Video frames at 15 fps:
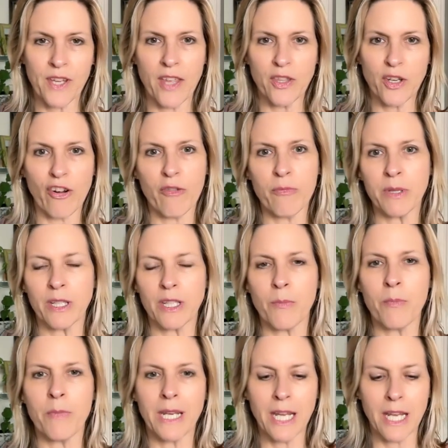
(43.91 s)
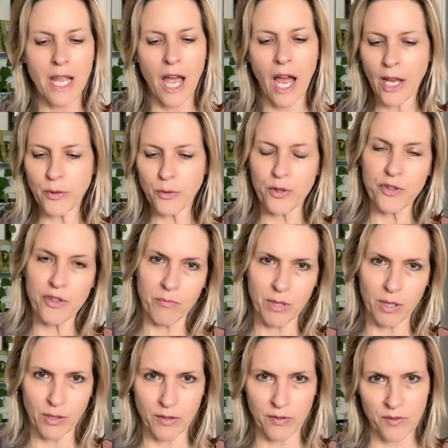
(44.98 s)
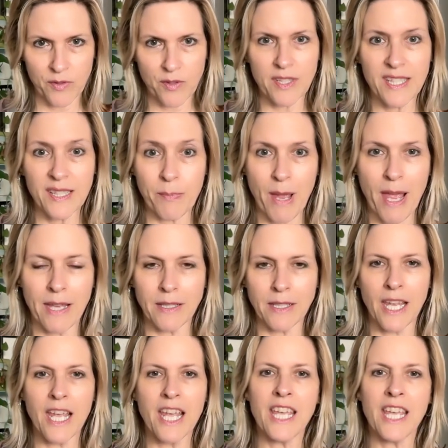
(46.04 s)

And there have been many hundreds of billions spent,